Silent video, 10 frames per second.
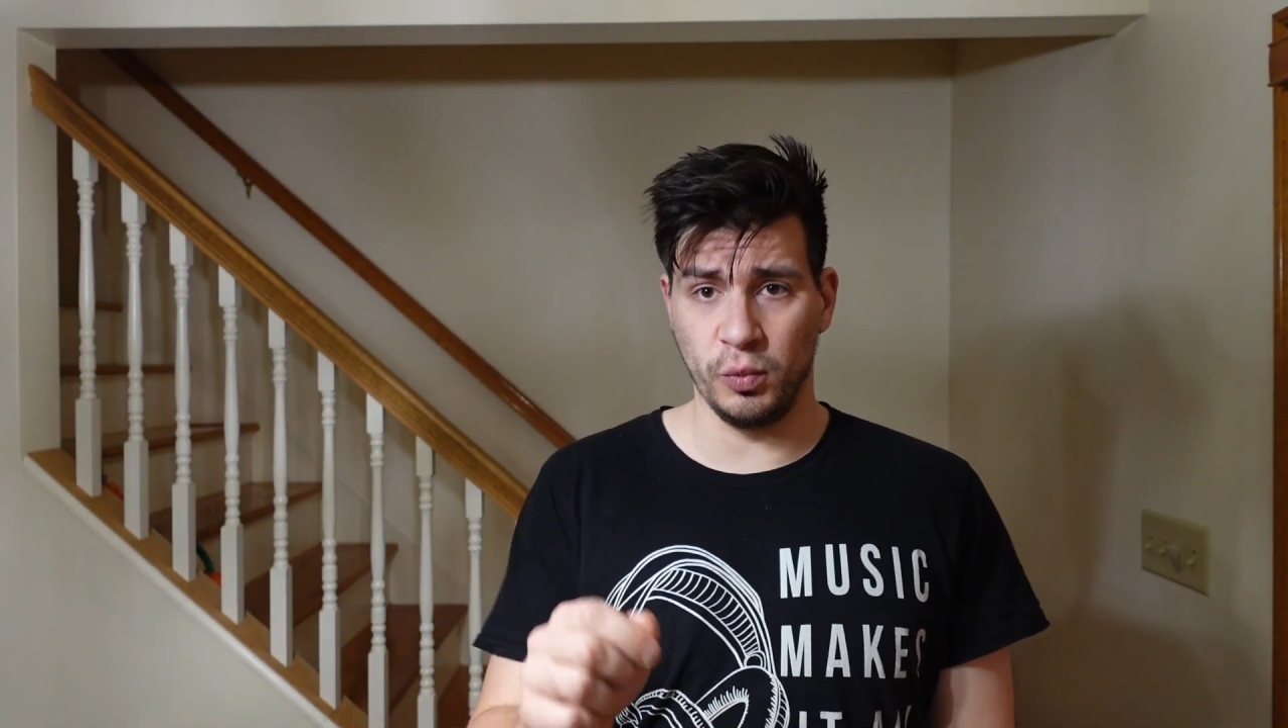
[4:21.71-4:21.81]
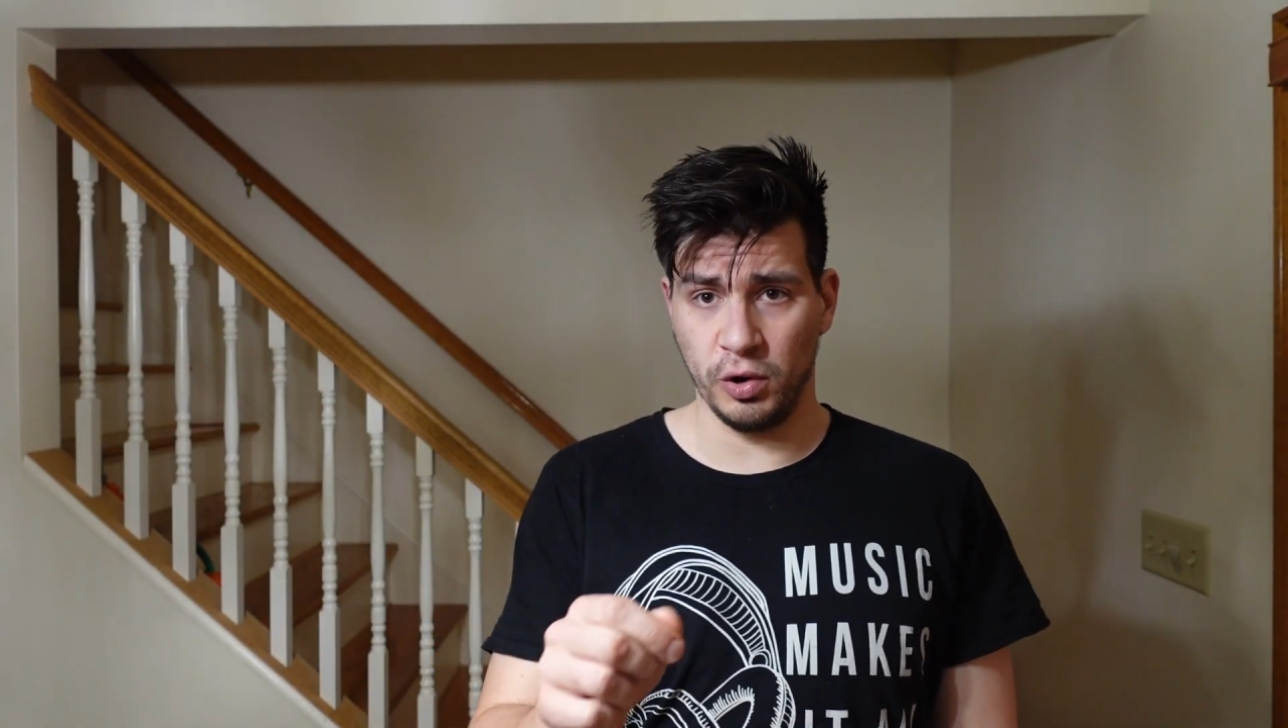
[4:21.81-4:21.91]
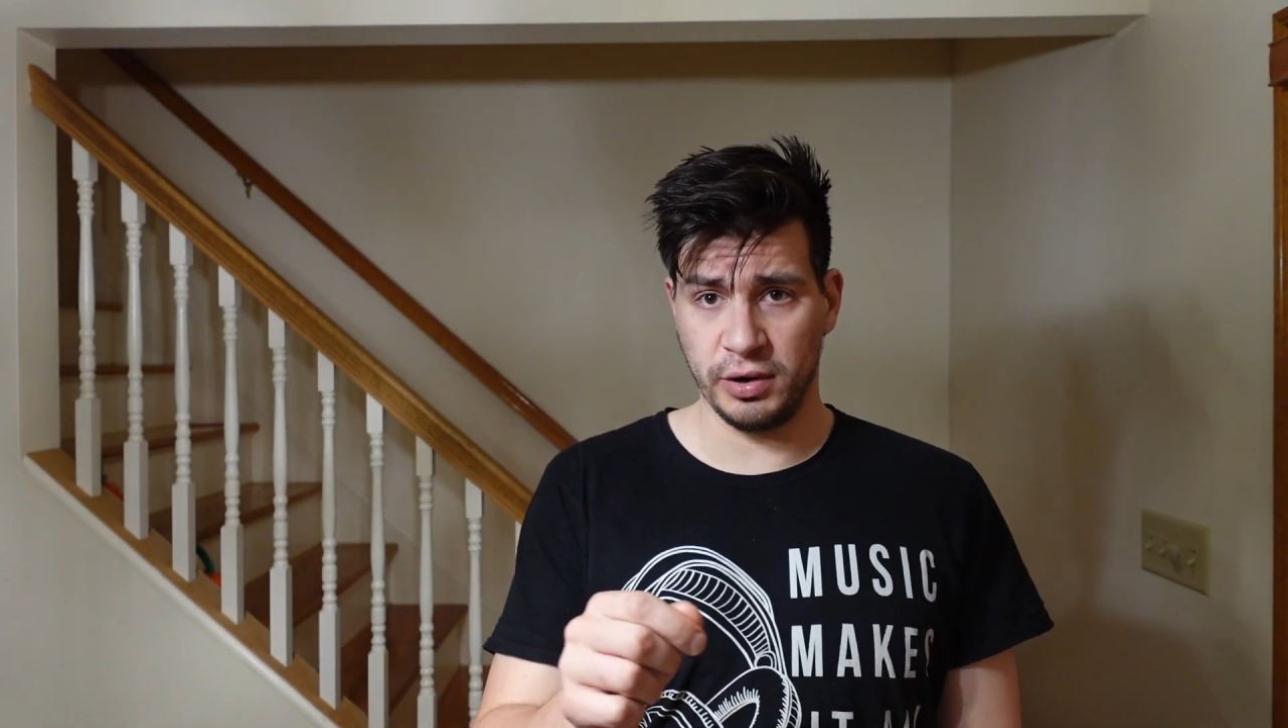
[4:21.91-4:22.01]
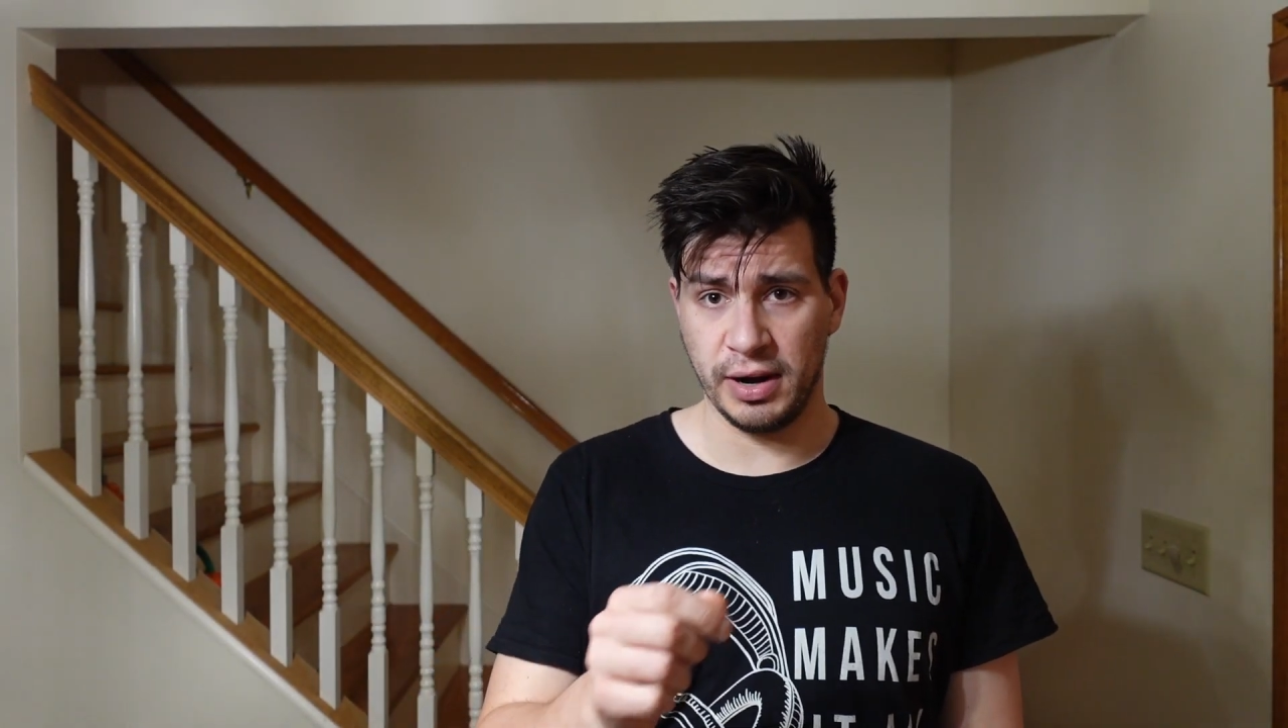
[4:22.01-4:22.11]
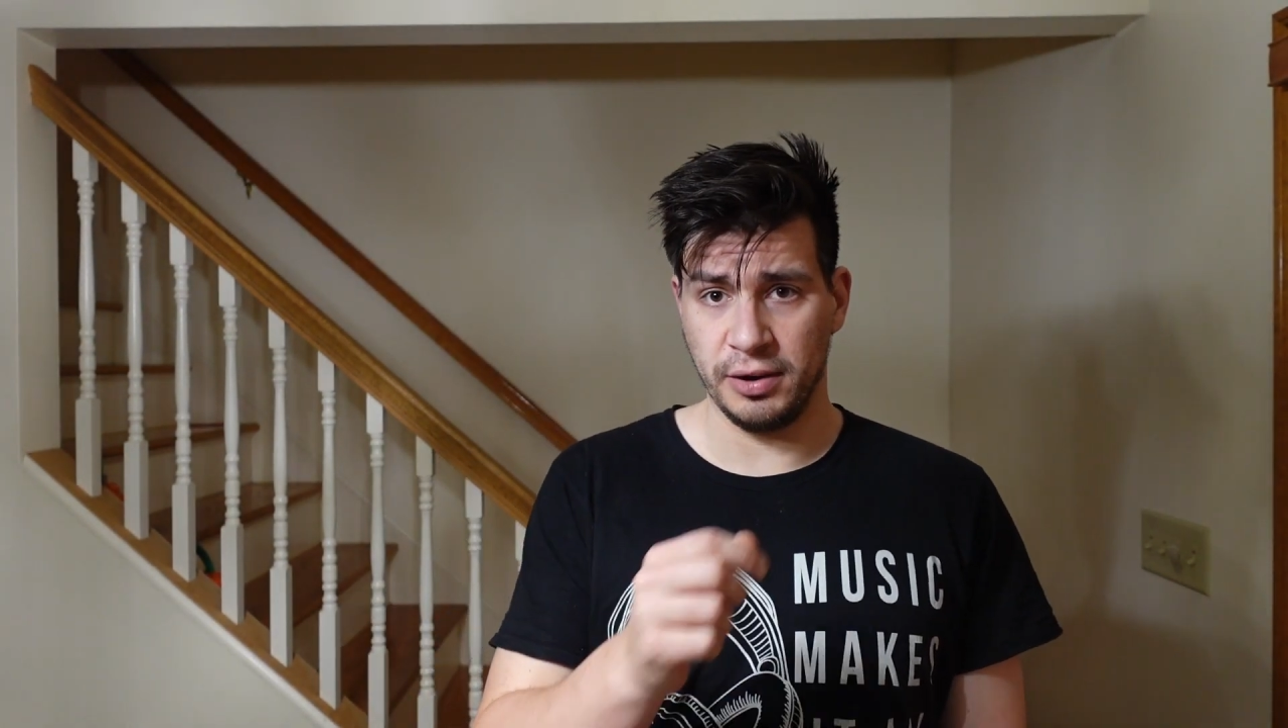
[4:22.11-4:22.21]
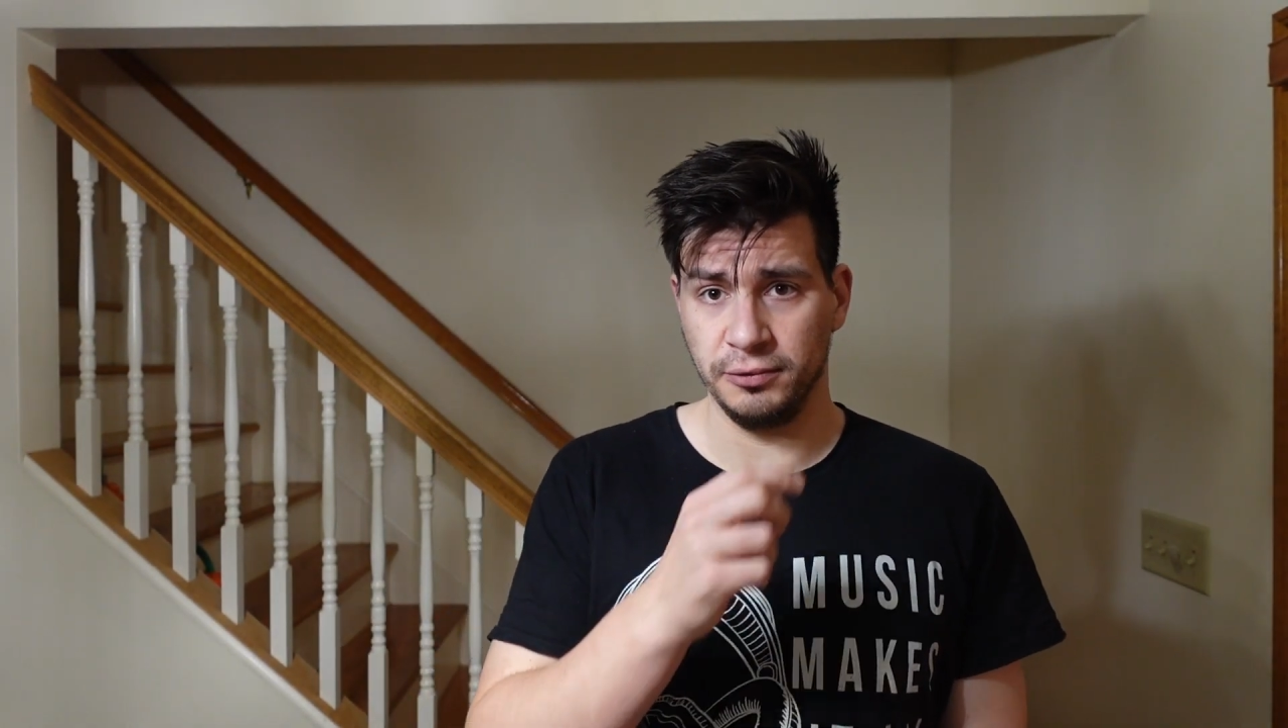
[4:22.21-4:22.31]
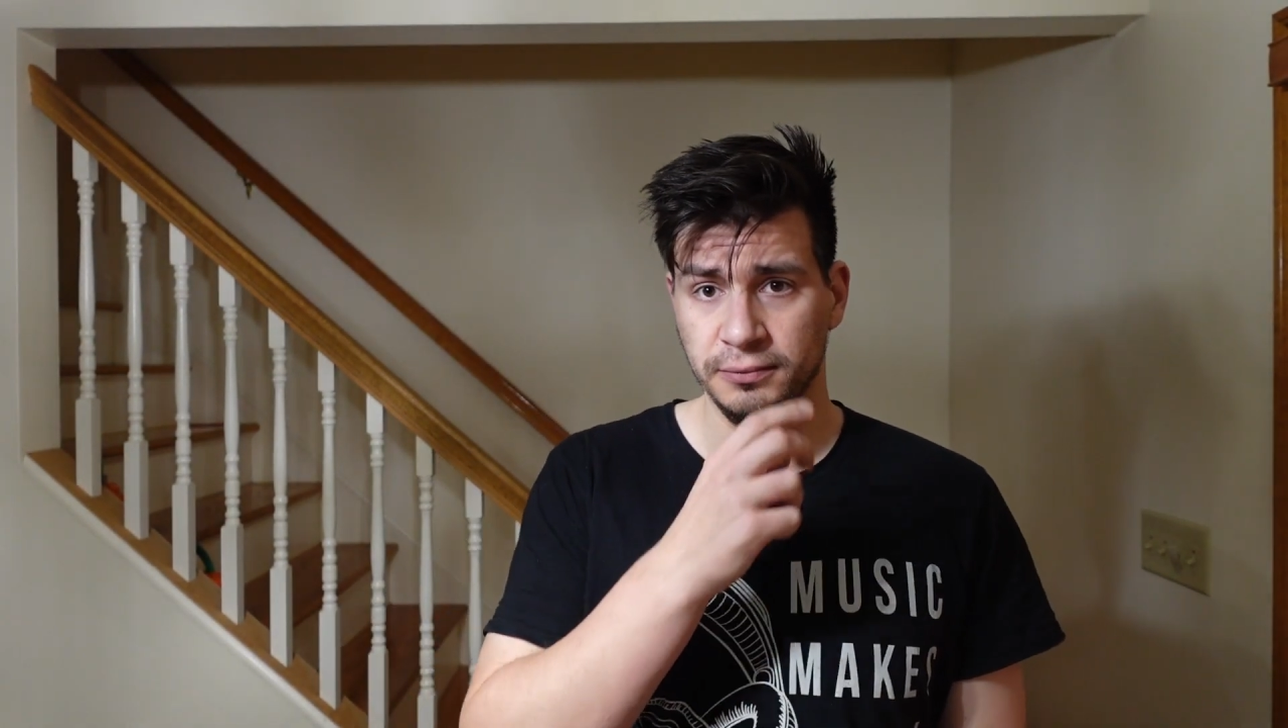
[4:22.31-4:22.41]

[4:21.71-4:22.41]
workout.